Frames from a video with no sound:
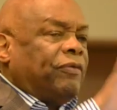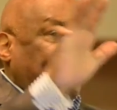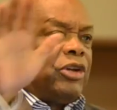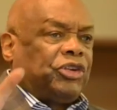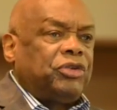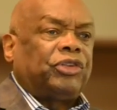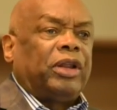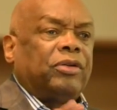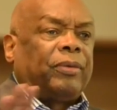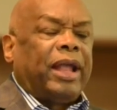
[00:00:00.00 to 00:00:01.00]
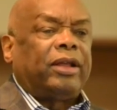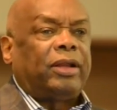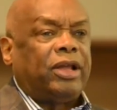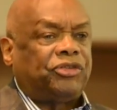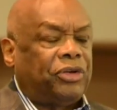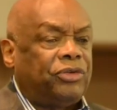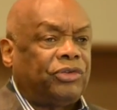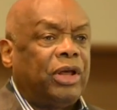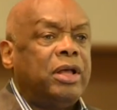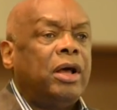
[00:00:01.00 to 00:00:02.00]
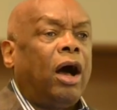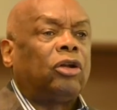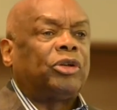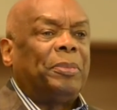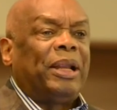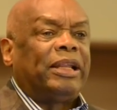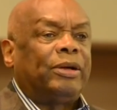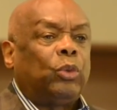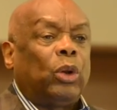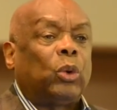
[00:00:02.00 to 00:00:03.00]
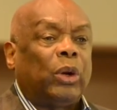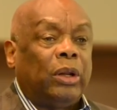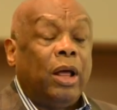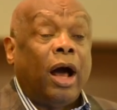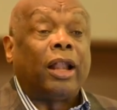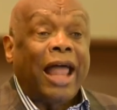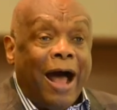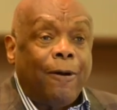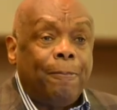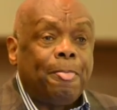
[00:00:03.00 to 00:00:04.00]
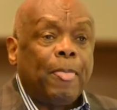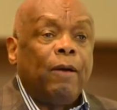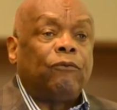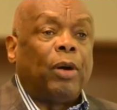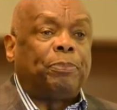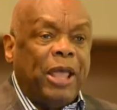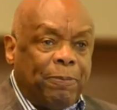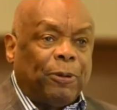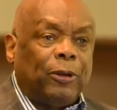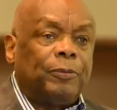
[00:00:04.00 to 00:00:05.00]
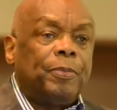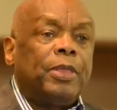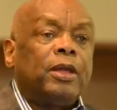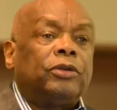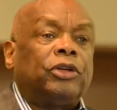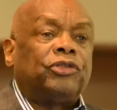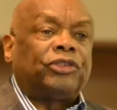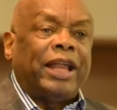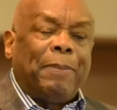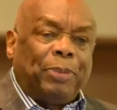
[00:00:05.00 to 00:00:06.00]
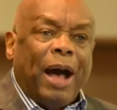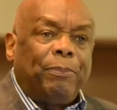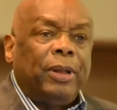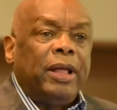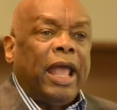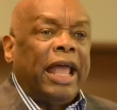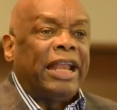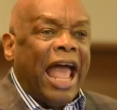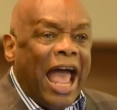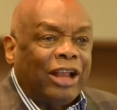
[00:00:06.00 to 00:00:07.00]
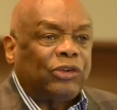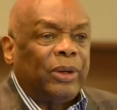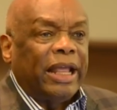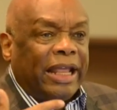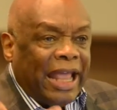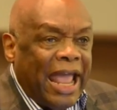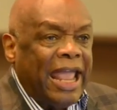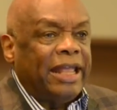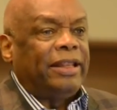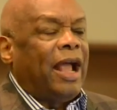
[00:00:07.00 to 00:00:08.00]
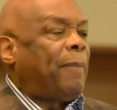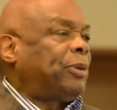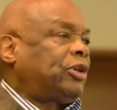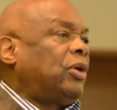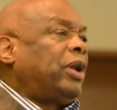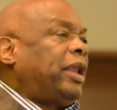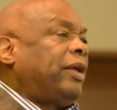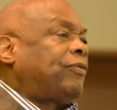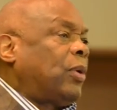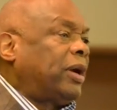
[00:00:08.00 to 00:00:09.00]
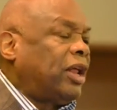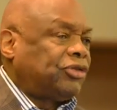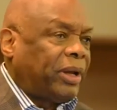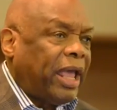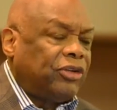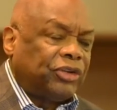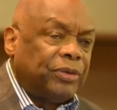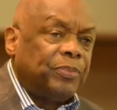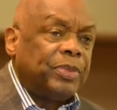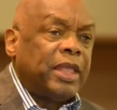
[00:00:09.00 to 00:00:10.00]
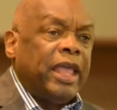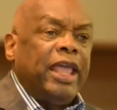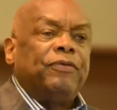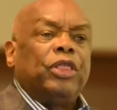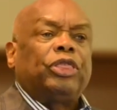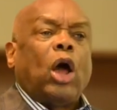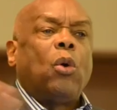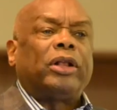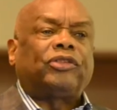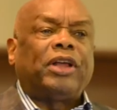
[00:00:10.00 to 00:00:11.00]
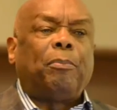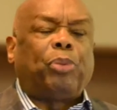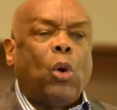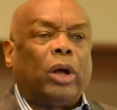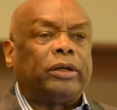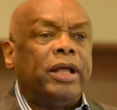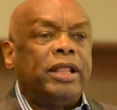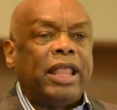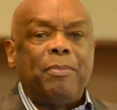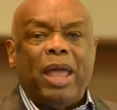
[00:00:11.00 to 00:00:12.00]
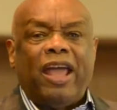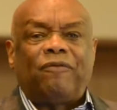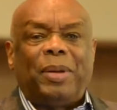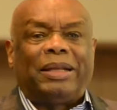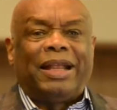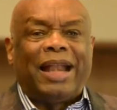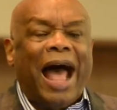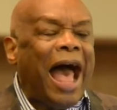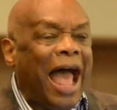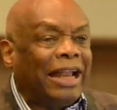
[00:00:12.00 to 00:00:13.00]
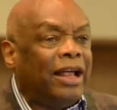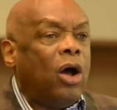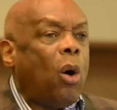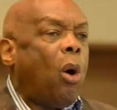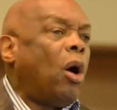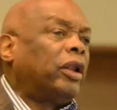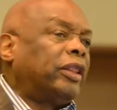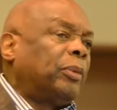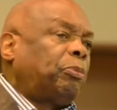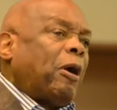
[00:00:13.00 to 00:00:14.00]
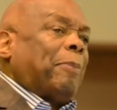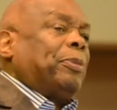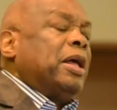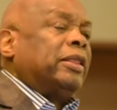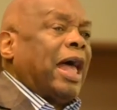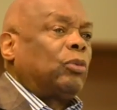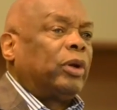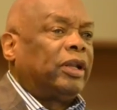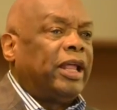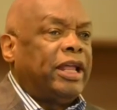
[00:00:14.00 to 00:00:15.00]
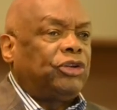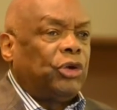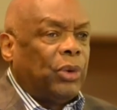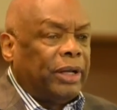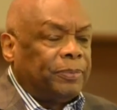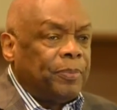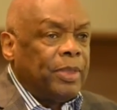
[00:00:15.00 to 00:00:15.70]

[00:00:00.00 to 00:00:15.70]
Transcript: the visions and the regulations ultimately will, will allow for people to step up and actually gain the opportunity for an education, even though at some point they may have been denied all of the prep that would lead to it.